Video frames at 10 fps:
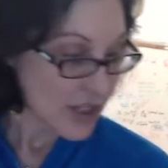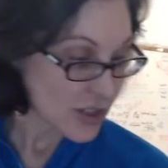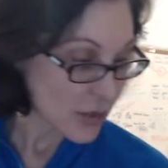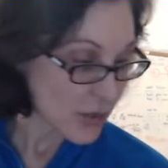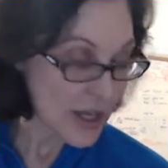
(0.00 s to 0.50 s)

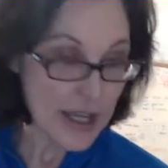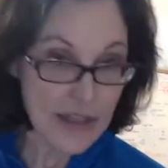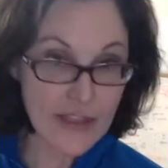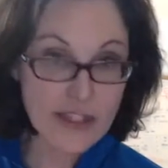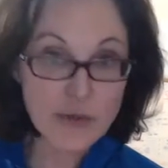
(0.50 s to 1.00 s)
So
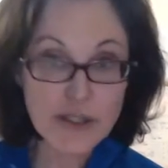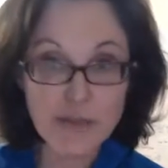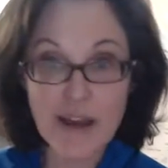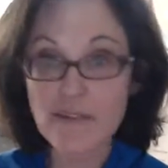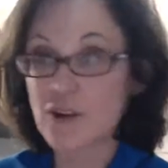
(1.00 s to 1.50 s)
this
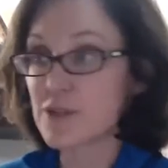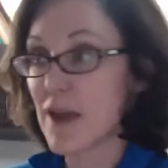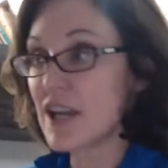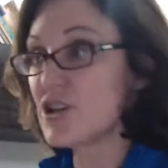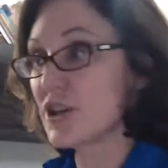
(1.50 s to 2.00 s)
was my first
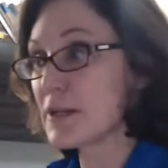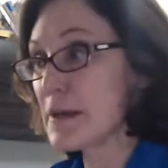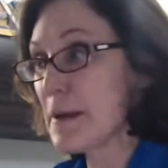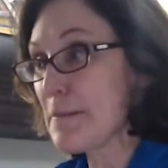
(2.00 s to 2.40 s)
patient.